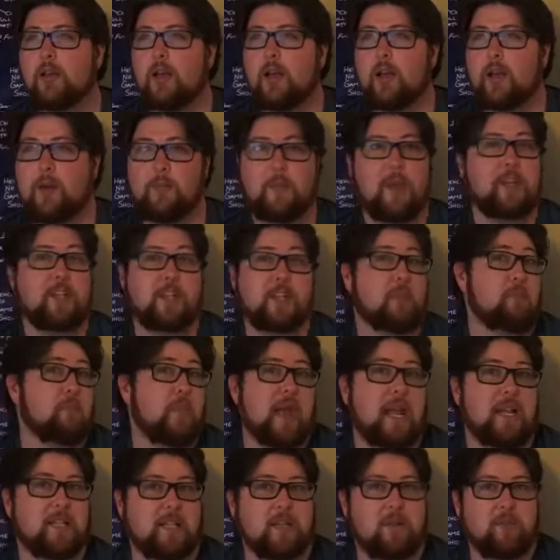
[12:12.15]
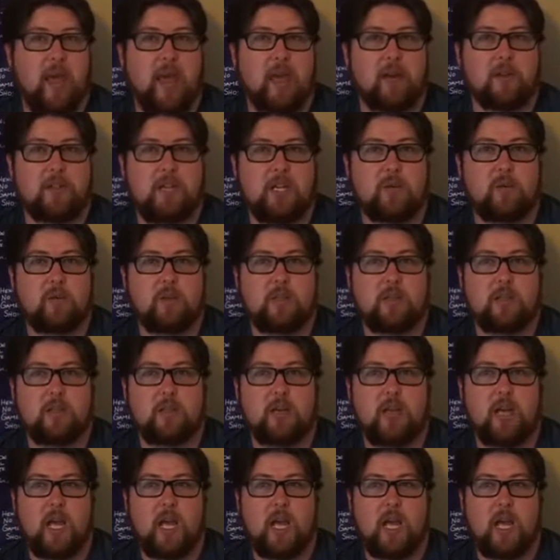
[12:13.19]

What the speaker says: It's an amazing battle sequence.